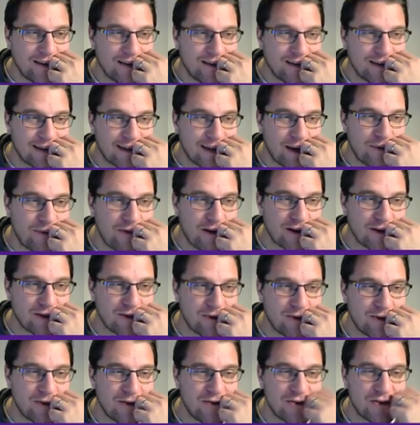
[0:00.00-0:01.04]
semi-professional
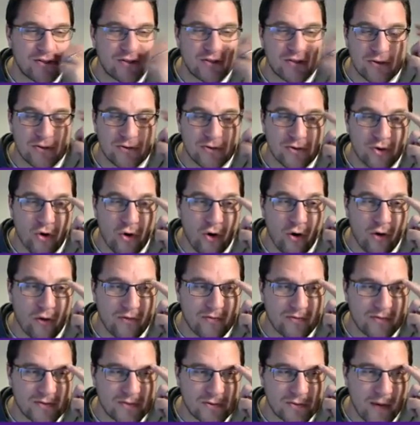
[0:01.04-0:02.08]
in Division Two north
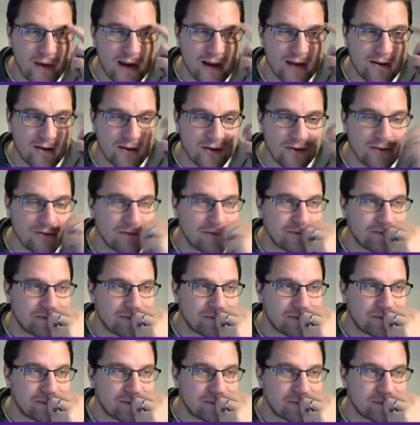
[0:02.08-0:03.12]
of Sweden.
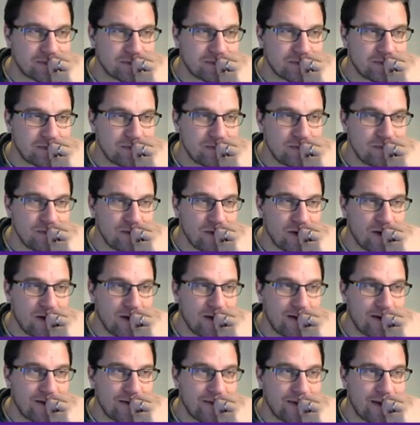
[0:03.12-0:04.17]

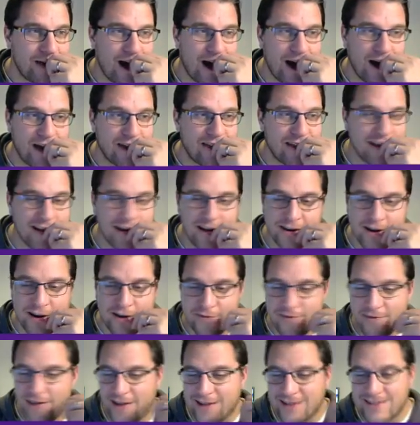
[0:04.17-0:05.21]
No, nah, I think I
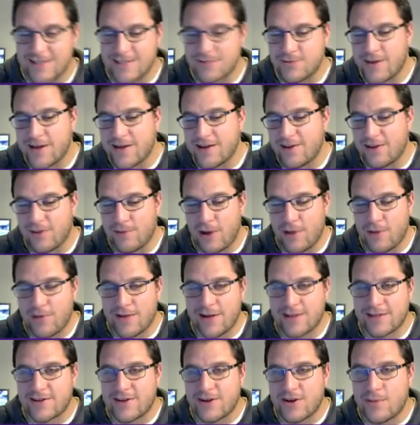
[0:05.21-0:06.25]
don't fancy Sweden at the
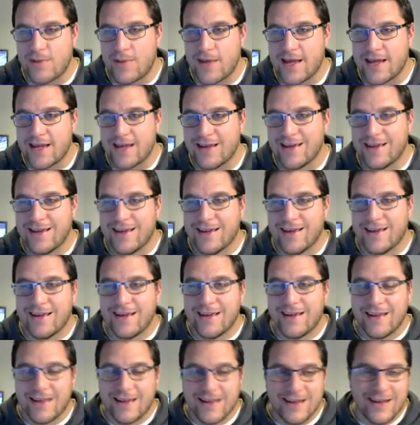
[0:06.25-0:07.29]
moment. It's going to be.
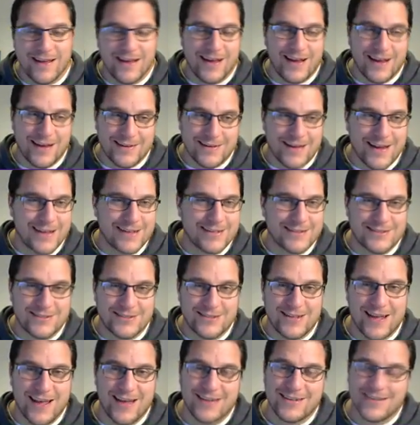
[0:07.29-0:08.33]
It's
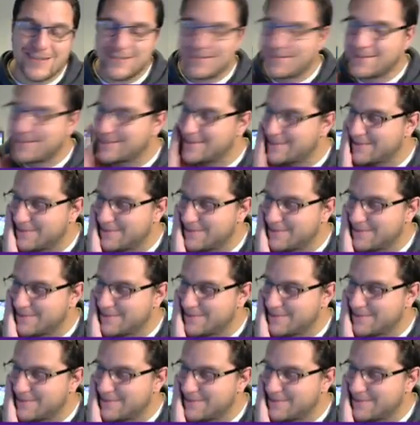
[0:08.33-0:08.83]
this is